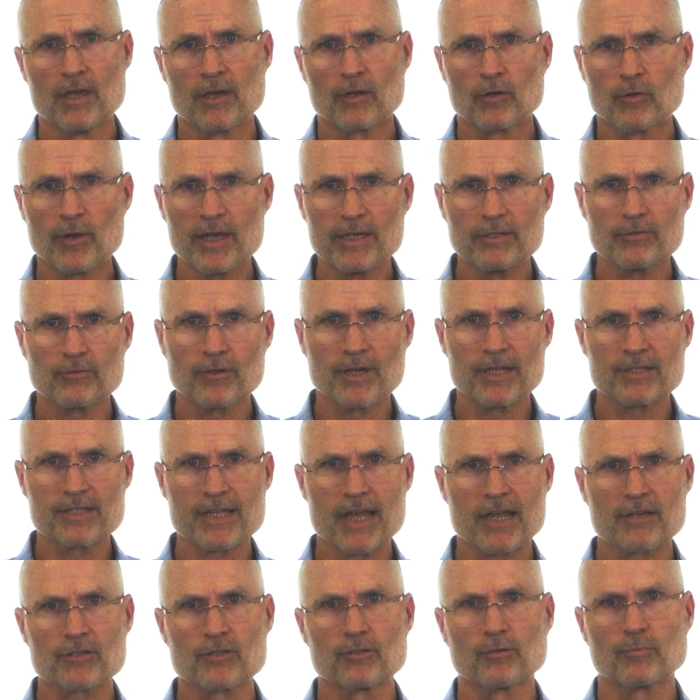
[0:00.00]
Great
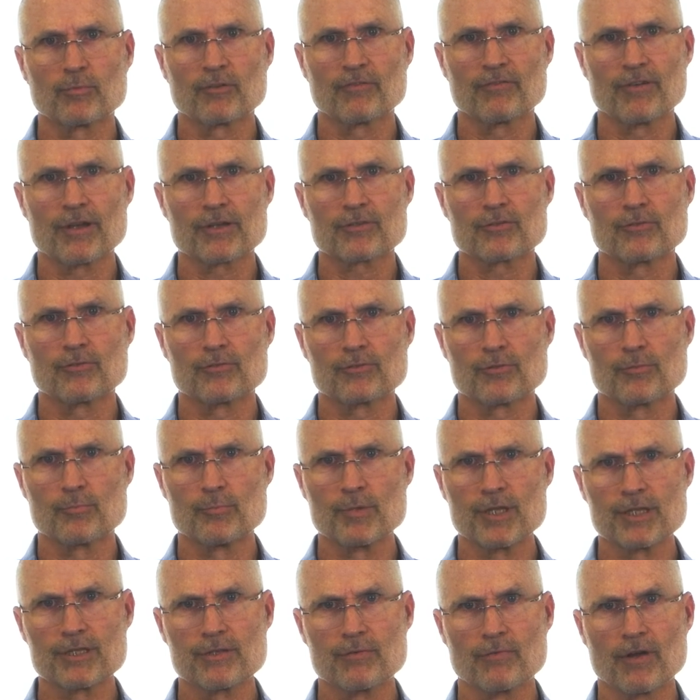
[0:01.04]
transactional professionals are
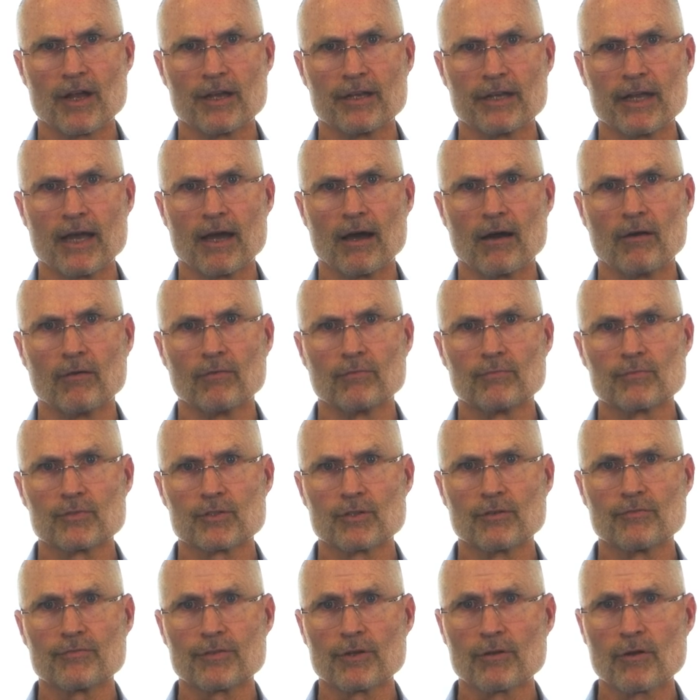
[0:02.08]
busy right now,
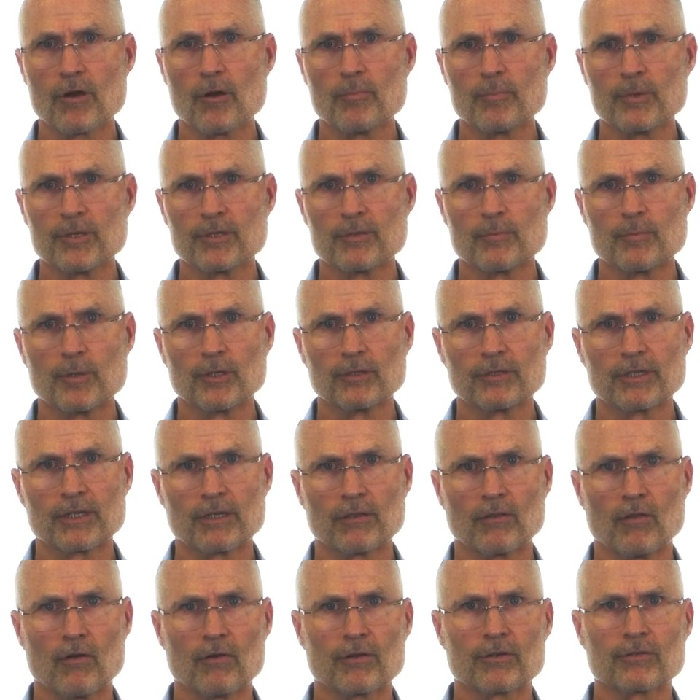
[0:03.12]
so if they're open to building a
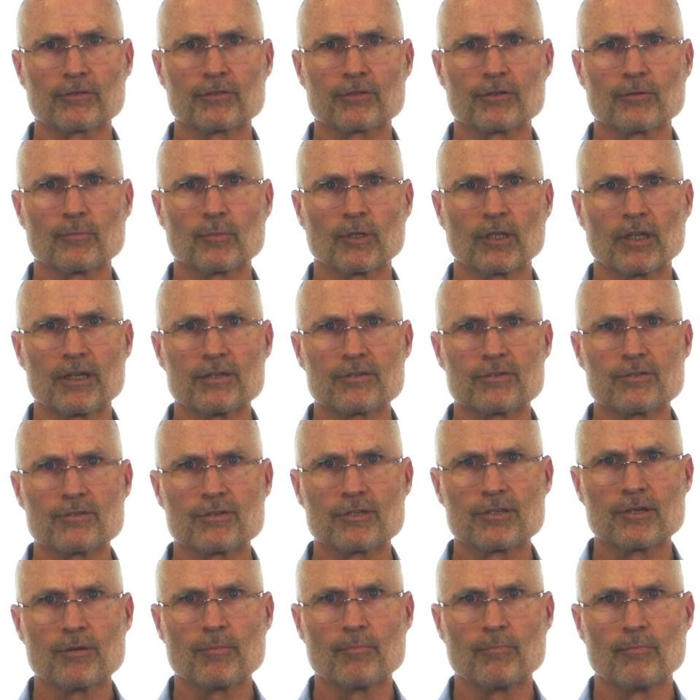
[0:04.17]
longer-term
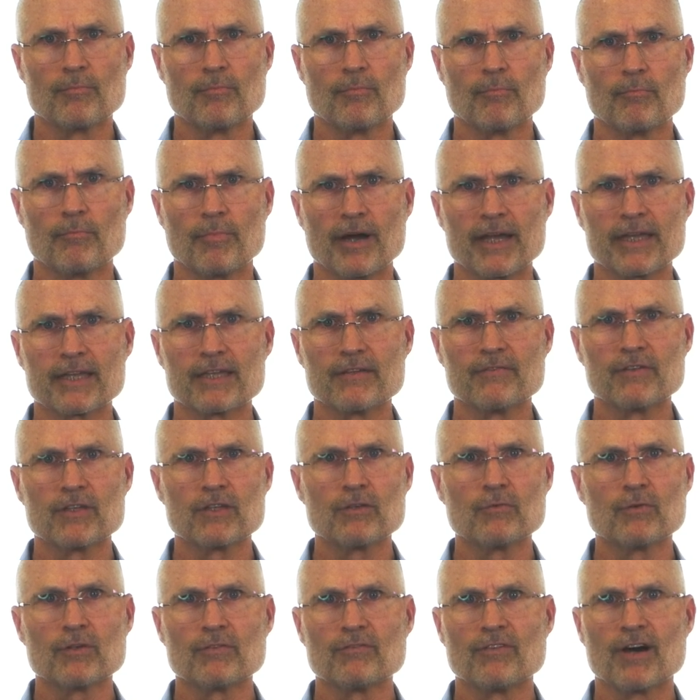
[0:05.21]
relationship by giving
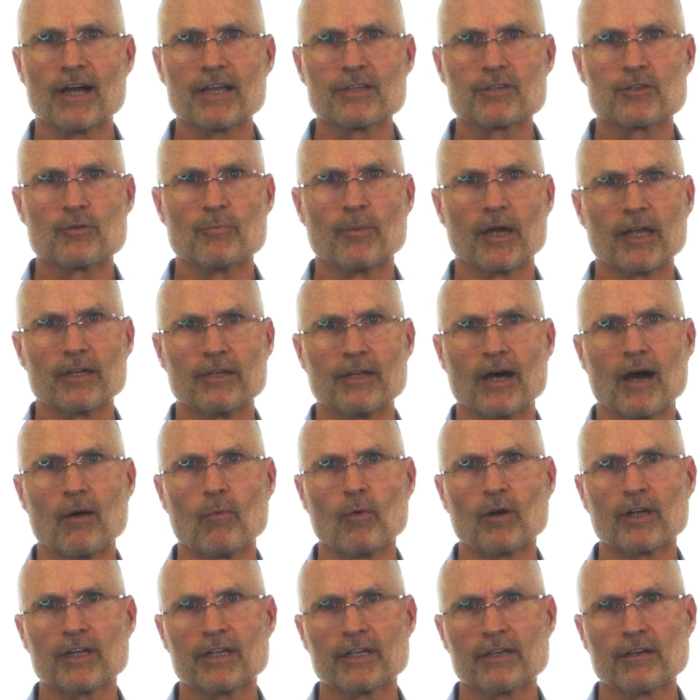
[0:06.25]
you advice you might not
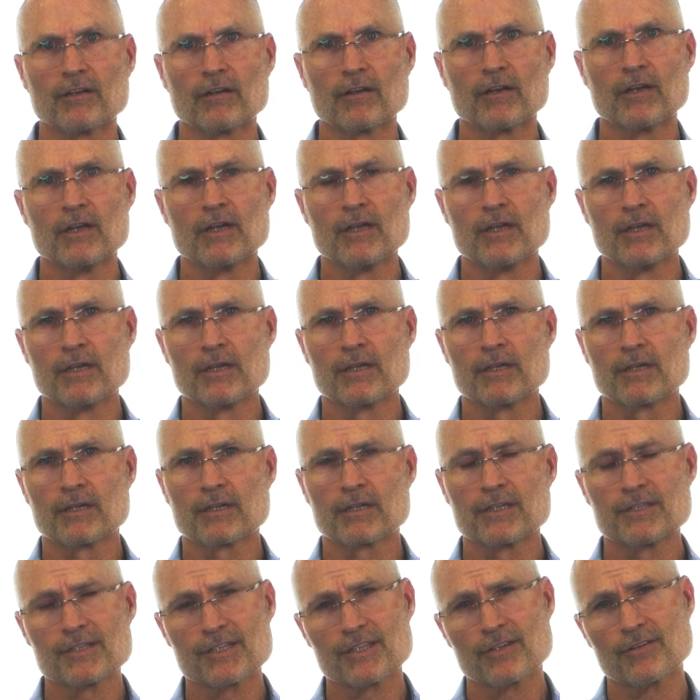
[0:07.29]
want to hear,
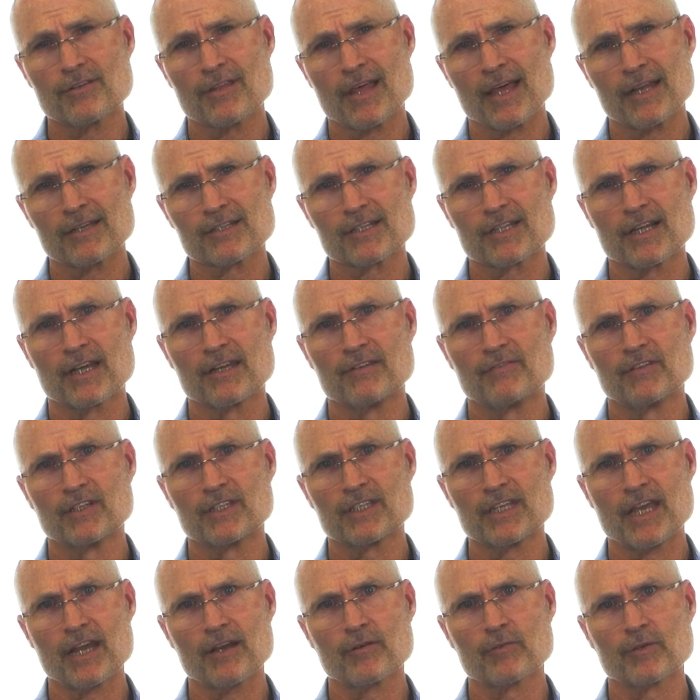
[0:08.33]
consider that a sign of
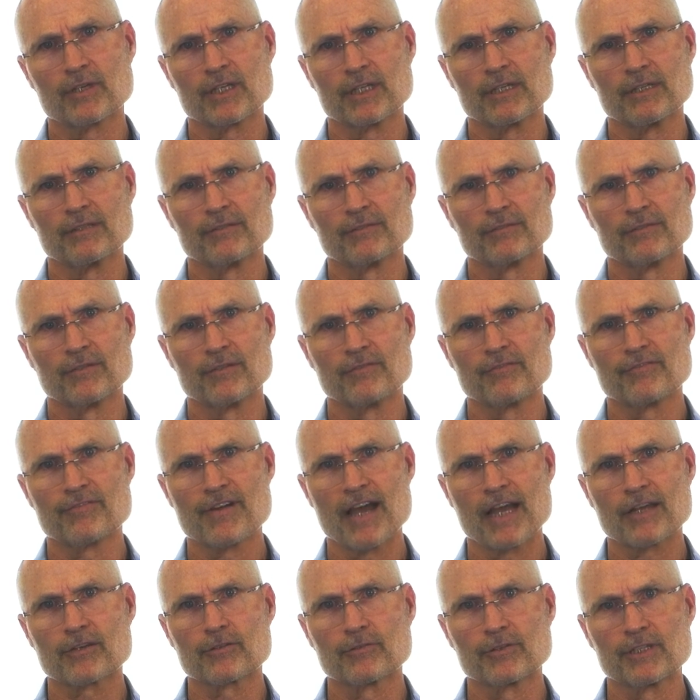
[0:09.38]
integrity and
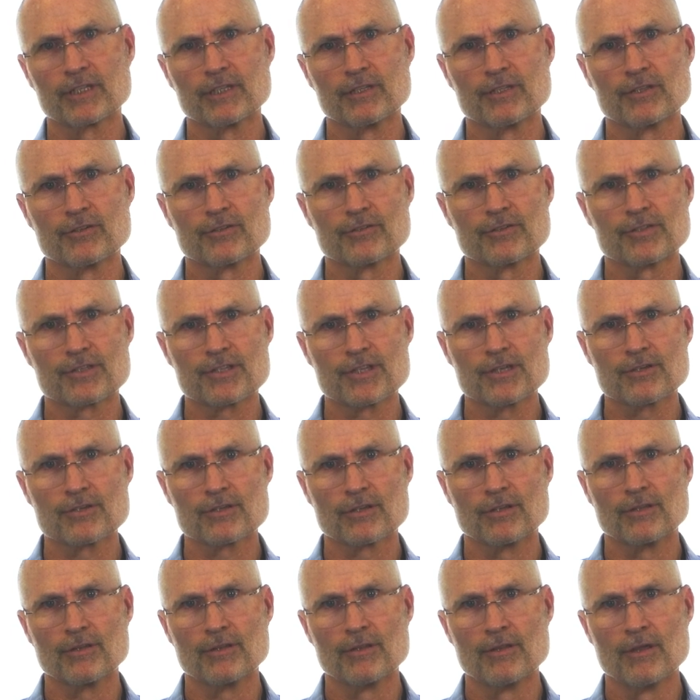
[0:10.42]
factor it into your
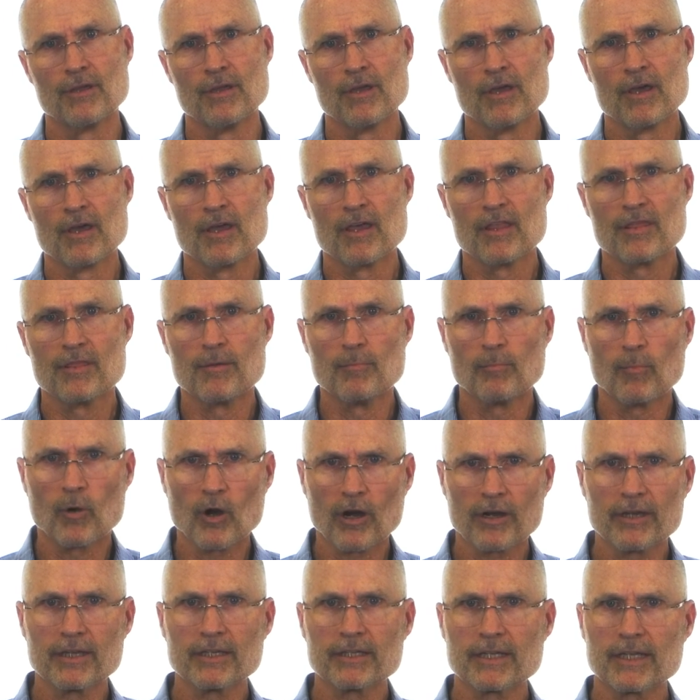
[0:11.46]
decision. The
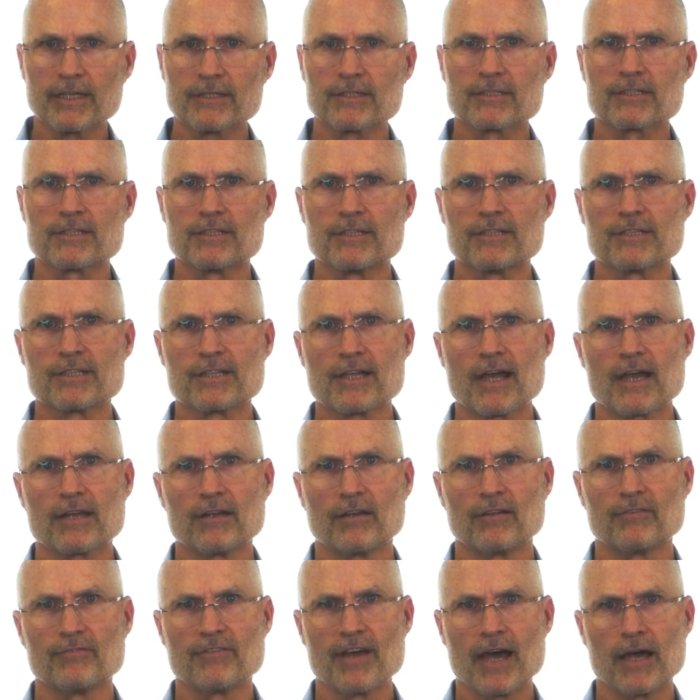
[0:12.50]
market gets to decide
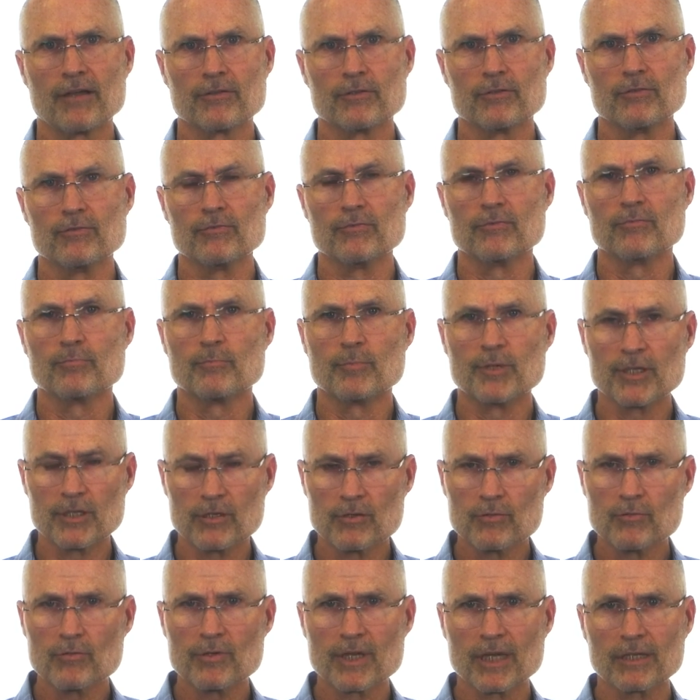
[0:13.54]
on value, but
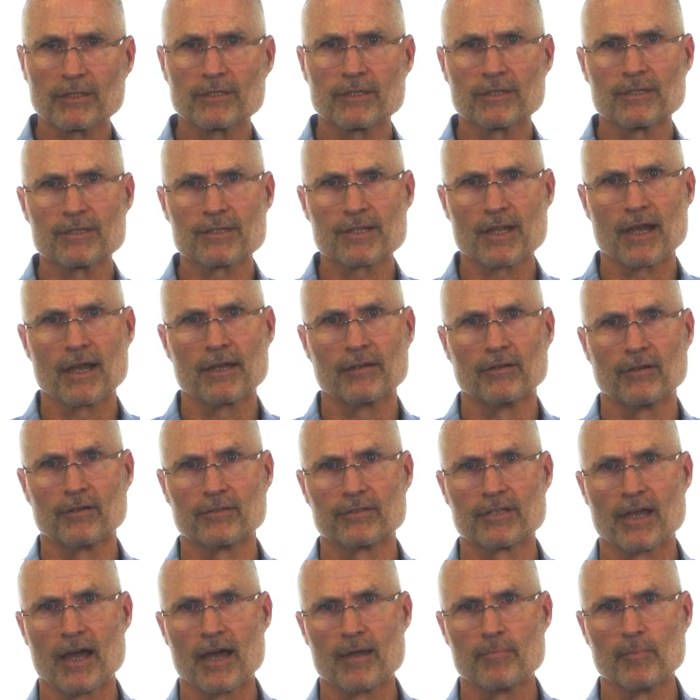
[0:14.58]
you get to decide on
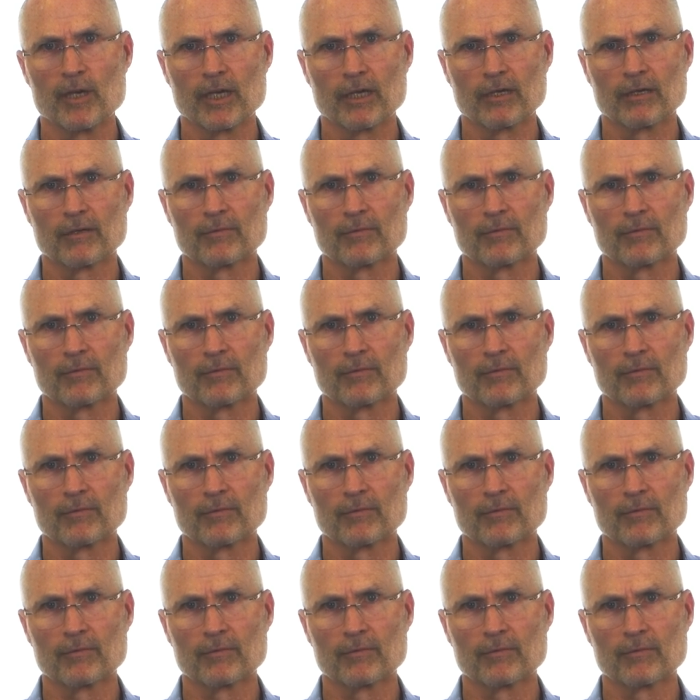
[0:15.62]
timing.